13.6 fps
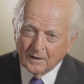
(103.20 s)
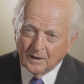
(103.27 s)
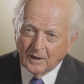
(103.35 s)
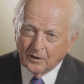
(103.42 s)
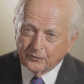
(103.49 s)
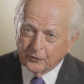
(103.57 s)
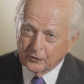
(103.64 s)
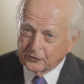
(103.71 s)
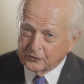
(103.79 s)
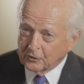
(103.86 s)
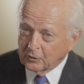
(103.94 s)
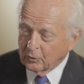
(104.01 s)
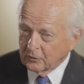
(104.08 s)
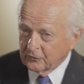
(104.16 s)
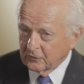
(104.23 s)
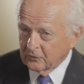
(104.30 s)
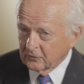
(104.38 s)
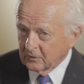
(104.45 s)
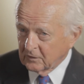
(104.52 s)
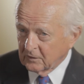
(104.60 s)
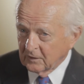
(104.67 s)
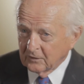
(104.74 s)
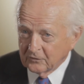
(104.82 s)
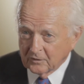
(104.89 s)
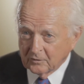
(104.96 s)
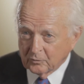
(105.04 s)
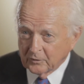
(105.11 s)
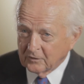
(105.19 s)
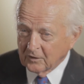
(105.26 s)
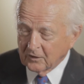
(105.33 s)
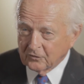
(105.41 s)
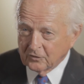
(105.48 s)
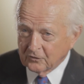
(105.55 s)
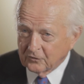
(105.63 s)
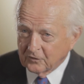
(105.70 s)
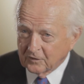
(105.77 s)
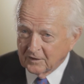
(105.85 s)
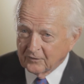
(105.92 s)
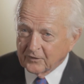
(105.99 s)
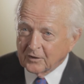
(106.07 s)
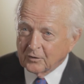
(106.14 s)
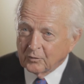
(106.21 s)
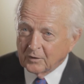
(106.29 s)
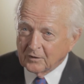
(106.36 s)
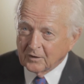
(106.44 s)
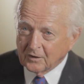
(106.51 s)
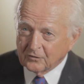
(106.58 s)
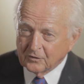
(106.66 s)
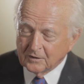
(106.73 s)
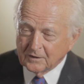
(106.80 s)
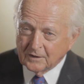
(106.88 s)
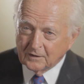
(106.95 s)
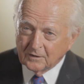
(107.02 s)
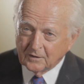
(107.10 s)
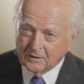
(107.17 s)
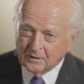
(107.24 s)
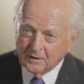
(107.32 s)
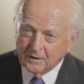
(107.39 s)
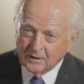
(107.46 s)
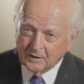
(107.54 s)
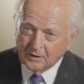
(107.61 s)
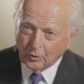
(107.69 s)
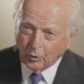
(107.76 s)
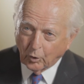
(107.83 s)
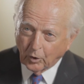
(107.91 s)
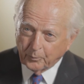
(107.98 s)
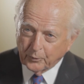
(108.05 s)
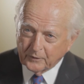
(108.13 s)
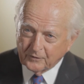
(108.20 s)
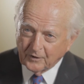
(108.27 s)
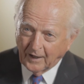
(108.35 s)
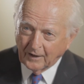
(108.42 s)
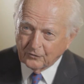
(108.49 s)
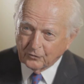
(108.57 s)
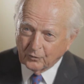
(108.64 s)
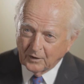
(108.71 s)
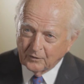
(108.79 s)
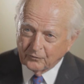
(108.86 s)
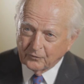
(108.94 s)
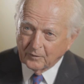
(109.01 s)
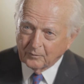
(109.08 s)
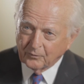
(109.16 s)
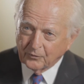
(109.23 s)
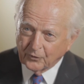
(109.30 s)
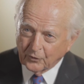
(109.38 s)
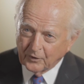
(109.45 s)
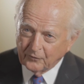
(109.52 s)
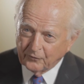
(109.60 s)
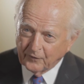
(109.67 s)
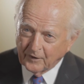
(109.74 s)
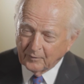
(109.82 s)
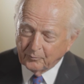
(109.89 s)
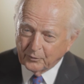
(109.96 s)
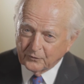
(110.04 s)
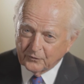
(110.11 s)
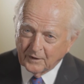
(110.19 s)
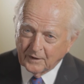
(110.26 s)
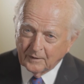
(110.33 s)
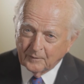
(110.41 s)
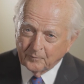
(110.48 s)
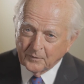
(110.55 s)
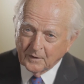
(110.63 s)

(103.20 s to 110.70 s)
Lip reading: The first, of course, is a reduction, a significant reduction in the corporate tax rate from 35%.